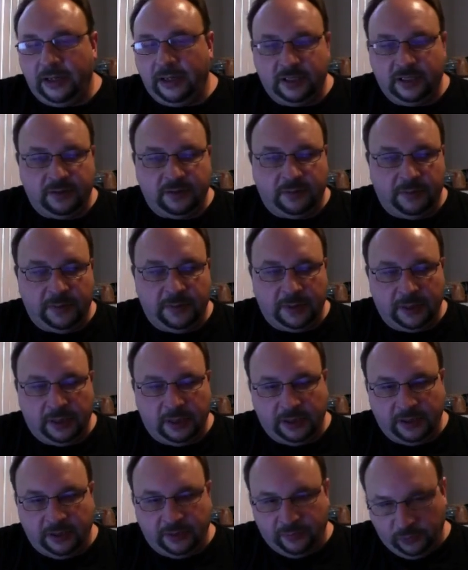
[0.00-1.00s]
That's the one we were
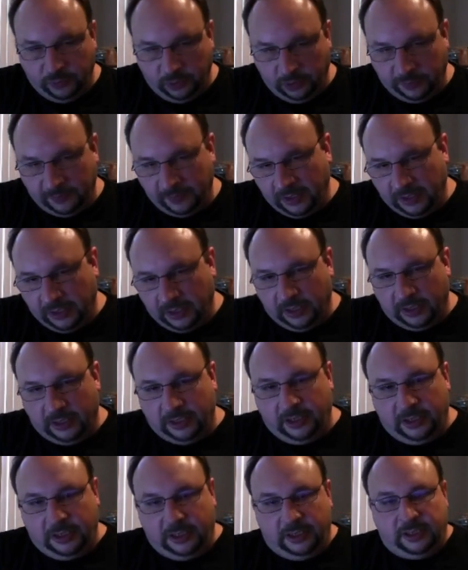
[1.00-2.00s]
looking for.
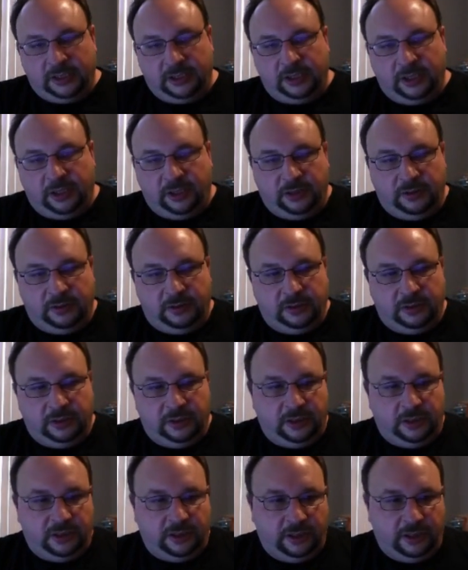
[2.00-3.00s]
So
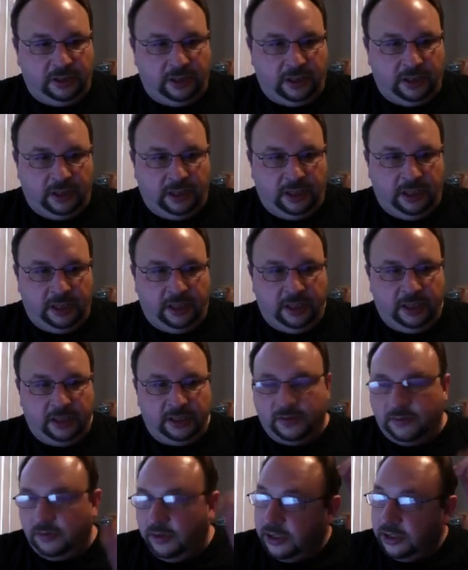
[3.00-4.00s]
in
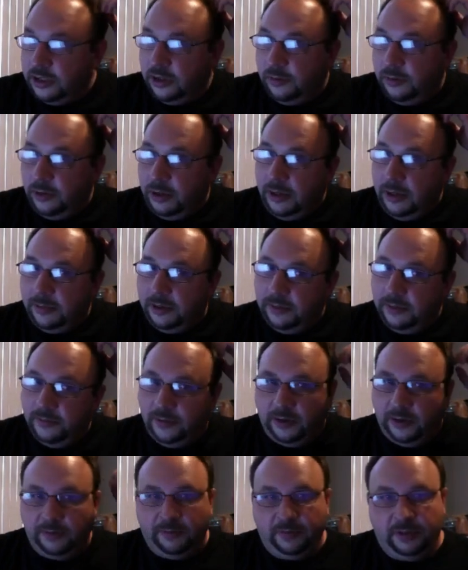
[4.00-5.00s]
this original problem,
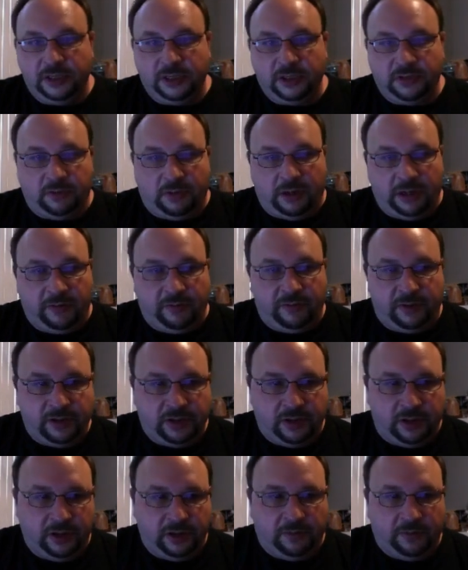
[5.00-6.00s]
we just want to
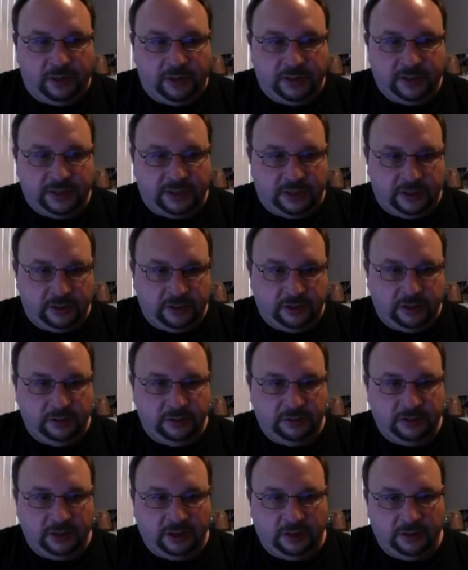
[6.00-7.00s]
return the ones that are
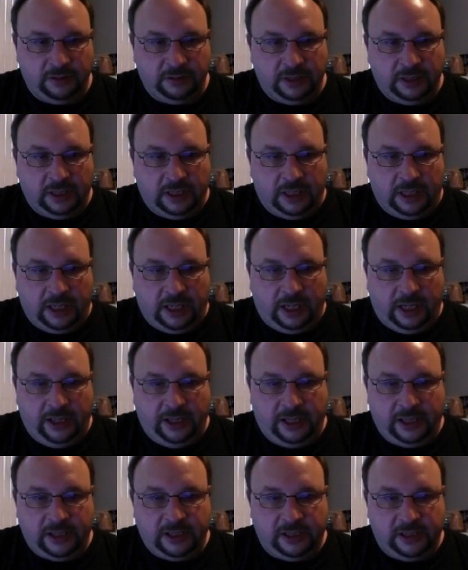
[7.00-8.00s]
true. So
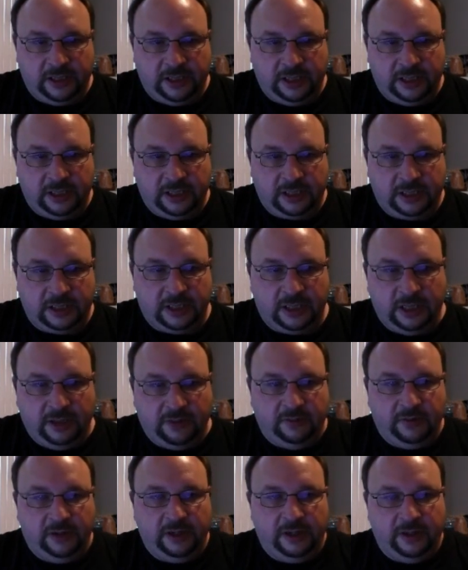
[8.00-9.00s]
I'll actually just get
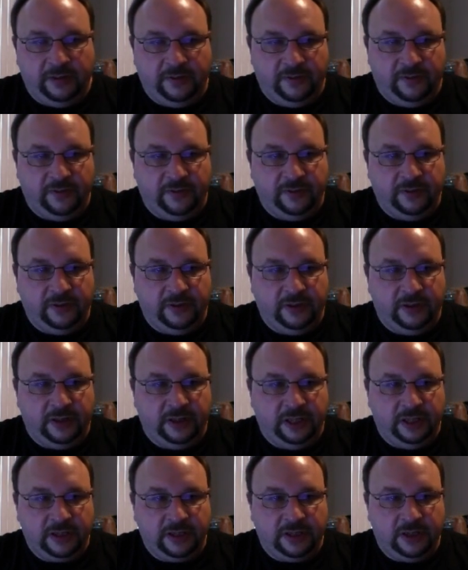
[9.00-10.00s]
rid of
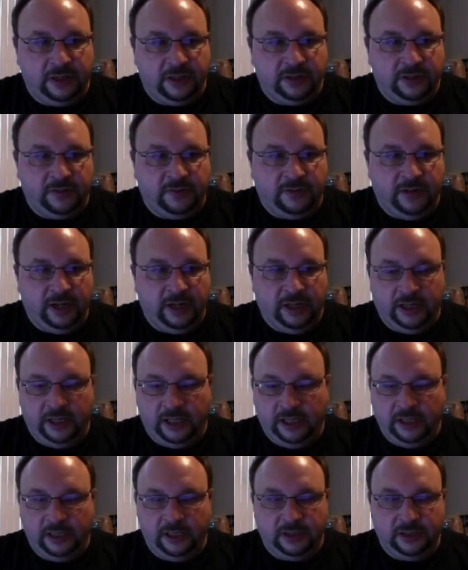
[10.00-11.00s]
this console write
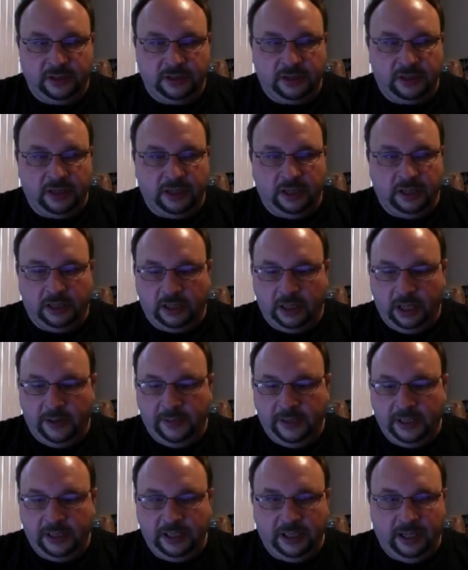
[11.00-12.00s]
line and just kind of
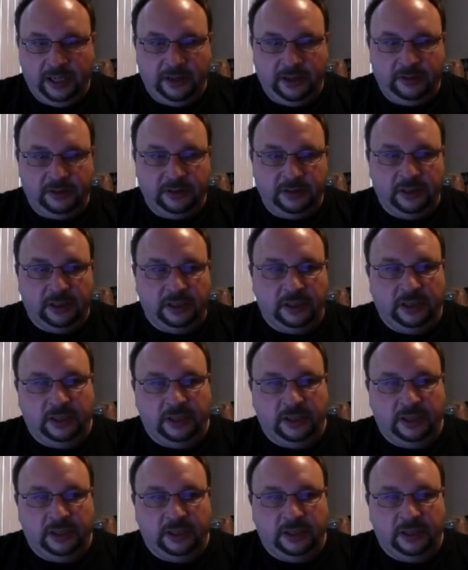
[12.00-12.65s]
comment it out.